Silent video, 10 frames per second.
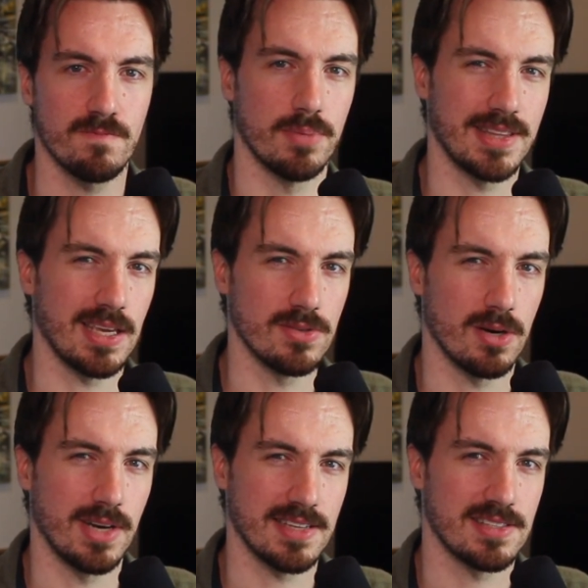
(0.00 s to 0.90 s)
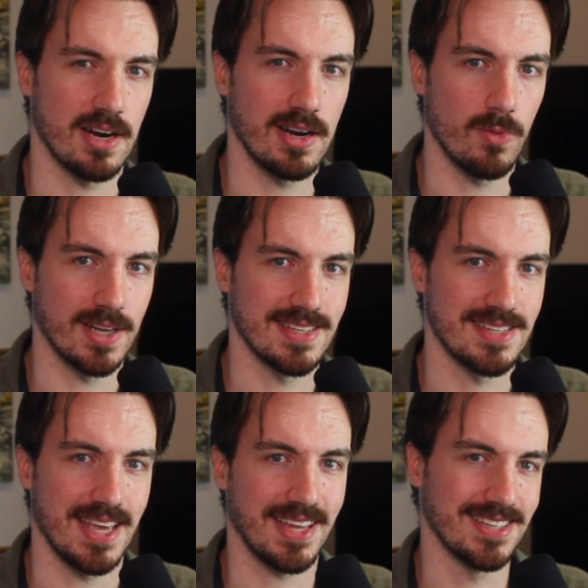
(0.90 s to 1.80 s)
but that you don't necessarily want to
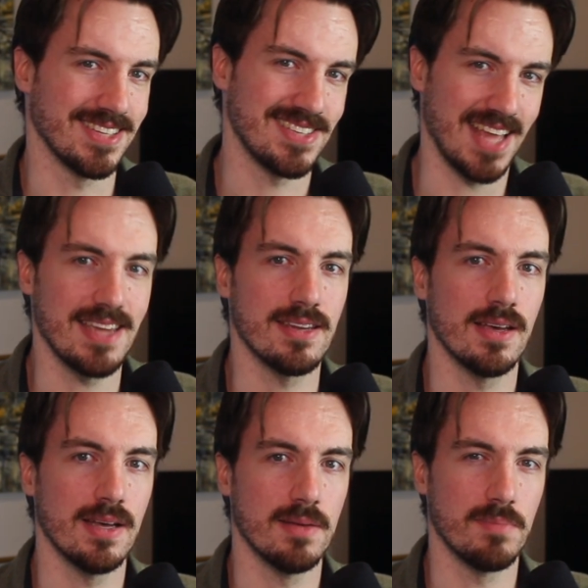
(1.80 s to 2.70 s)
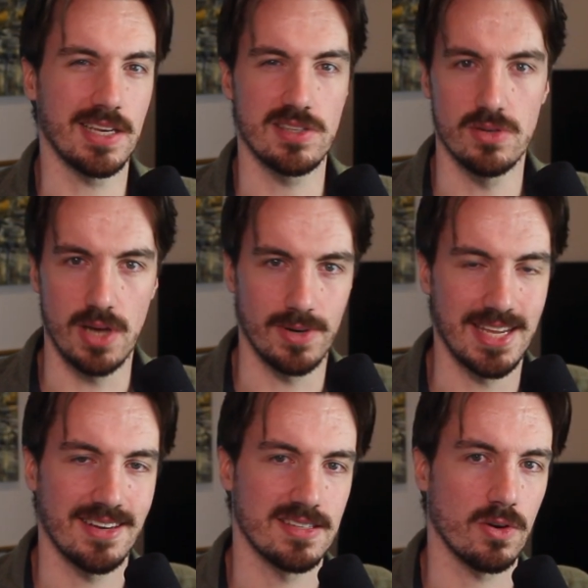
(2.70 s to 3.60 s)
stick into state because you don't need
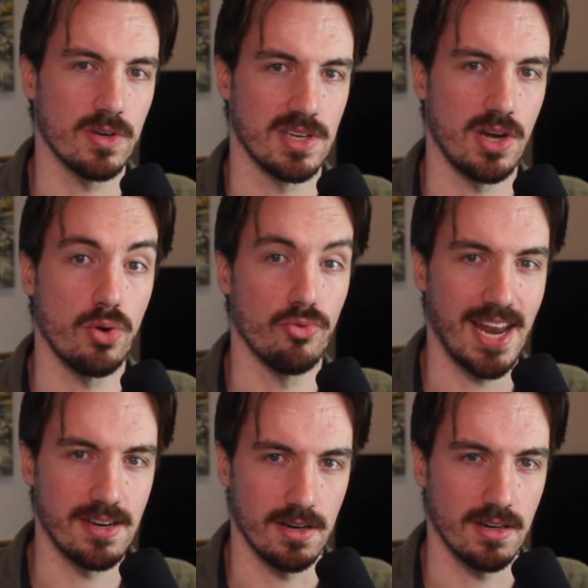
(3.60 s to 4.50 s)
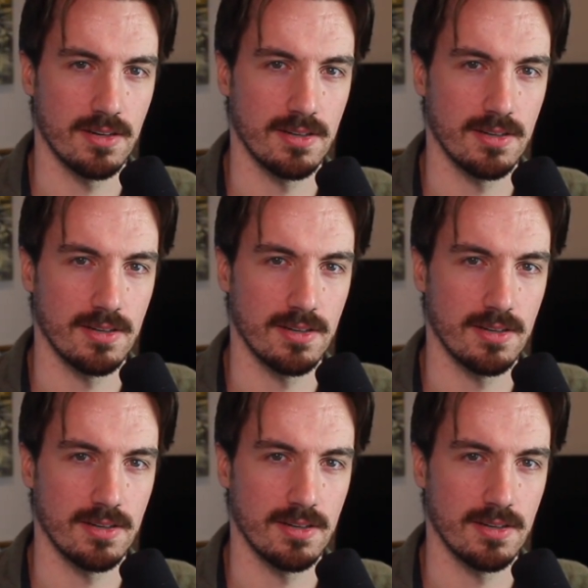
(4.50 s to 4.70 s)
it to cause a new render.